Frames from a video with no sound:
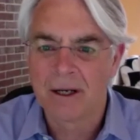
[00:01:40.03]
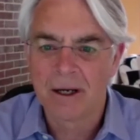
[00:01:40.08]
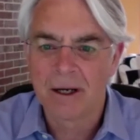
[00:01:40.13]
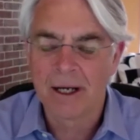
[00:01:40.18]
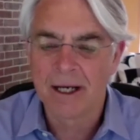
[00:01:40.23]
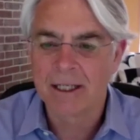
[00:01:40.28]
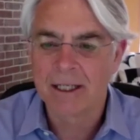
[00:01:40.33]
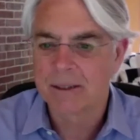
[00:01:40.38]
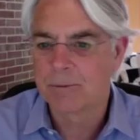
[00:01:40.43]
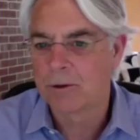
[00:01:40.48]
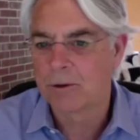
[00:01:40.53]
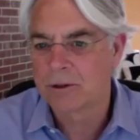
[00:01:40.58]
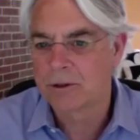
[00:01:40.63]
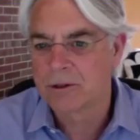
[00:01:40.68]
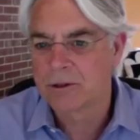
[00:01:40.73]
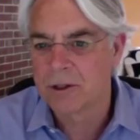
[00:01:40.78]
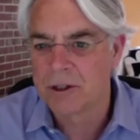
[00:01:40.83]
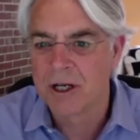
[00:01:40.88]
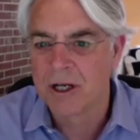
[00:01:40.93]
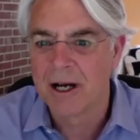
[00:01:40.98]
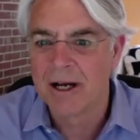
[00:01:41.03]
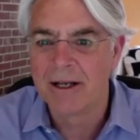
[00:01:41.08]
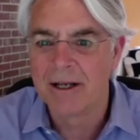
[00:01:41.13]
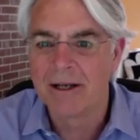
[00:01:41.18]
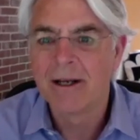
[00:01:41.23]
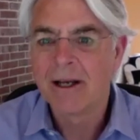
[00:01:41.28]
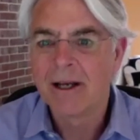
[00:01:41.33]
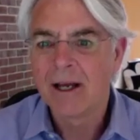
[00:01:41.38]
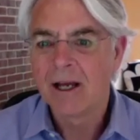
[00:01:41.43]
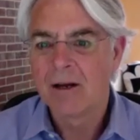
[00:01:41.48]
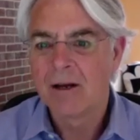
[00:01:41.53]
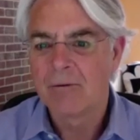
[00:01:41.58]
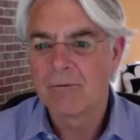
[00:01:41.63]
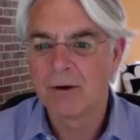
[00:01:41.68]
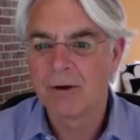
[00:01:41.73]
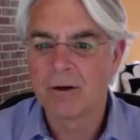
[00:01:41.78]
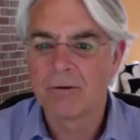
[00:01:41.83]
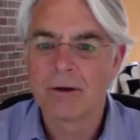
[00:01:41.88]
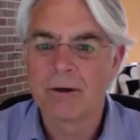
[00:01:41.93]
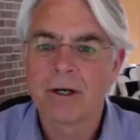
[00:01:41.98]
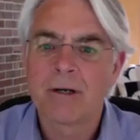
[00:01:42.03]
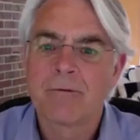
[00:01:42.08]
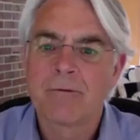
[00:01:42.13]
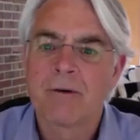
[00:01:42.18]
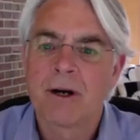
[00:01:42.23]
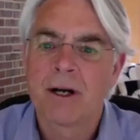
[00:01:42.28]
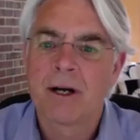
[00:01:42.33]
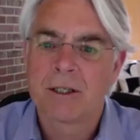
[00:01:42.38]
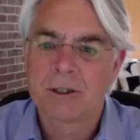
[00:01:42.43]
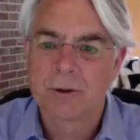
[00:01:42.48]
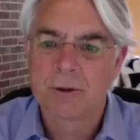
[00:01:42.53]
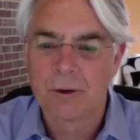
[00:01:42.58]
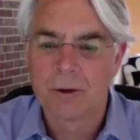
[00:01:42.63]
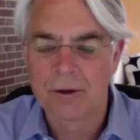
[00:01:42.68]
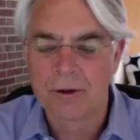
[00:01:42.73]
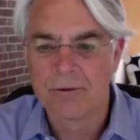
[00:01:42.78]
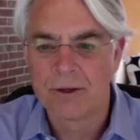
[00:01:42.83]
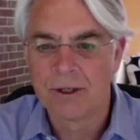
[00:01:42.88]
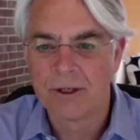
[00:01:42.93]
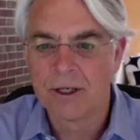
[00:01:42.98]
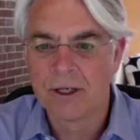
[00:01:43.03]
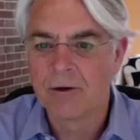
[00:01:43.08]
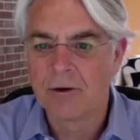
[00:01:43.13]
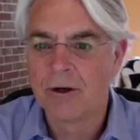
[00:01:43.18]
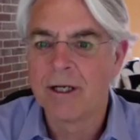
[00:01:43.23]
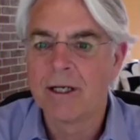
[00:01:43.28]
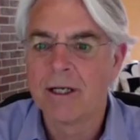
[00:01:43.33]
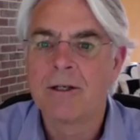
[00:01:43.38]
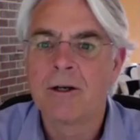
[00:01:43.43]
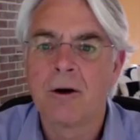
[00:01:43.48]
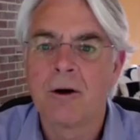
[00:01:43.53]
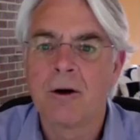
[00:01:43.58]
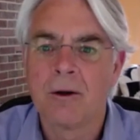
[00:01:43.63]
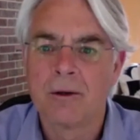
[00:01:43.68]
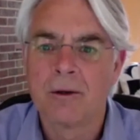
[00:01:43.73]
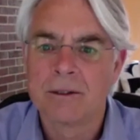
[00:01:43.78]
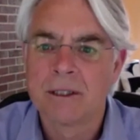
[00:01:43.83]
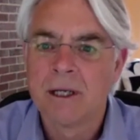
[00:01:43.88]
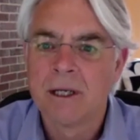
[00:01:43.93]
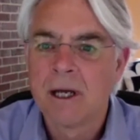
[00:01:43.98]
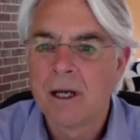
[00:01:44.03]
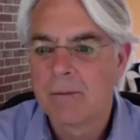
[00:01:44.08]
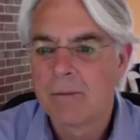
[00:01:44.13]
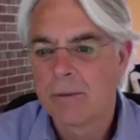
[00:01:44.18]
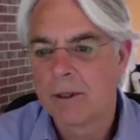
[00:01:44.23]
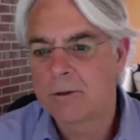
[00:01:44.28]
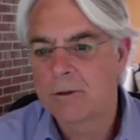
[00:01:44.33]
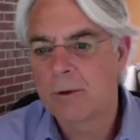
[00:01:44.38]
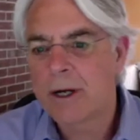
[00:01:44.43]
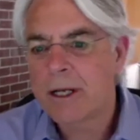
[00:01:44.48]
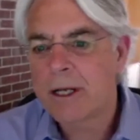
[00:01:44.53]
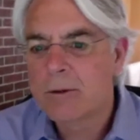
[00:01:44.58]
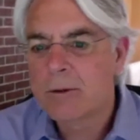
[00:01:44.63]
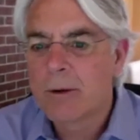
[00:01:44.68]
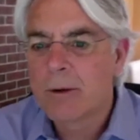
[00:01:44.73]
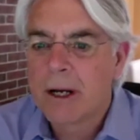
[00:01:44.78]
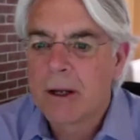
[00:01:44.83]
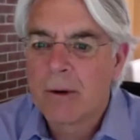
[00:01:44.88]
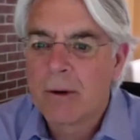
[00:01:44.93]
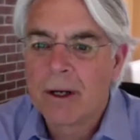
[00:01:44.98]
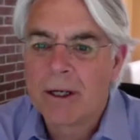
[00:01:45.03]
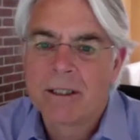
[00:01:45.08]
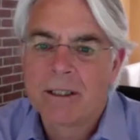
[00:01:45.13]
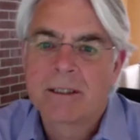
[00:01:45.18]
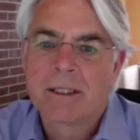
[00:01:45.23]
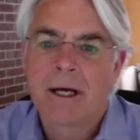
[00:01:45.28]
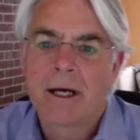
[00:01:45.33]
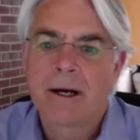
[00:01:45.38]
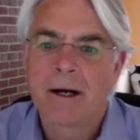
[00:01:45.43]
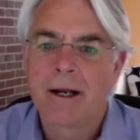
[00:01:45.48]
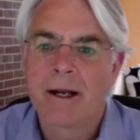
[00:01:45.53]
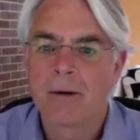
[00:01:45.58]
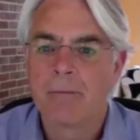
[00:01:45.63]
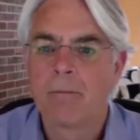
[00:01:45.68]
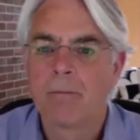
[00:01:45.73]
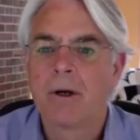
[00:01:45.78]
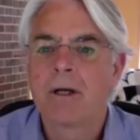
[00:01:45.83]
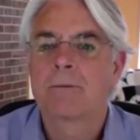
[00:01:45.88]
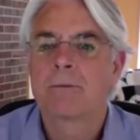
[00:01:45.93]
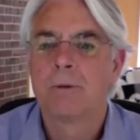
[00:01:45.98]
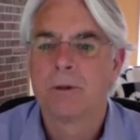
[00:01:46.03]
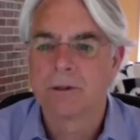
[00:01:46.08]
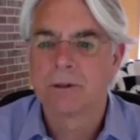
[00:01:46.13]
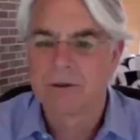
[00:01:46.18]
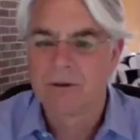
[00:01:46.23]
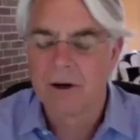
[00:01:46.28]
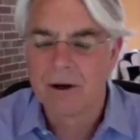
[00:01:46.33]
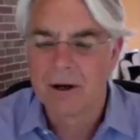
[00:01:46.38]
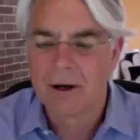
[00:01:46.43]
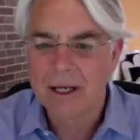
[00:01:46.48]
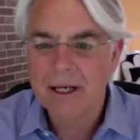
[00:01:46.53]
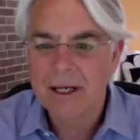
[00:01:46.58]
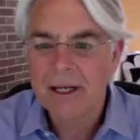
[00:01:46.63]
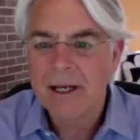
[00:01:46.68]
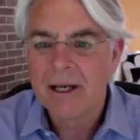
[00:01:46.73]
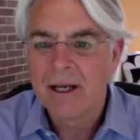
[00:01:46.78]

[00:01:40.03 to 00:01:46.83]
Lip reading: Exports to China fell very far short of the agreed goals. But 2021 has started out much more strongly.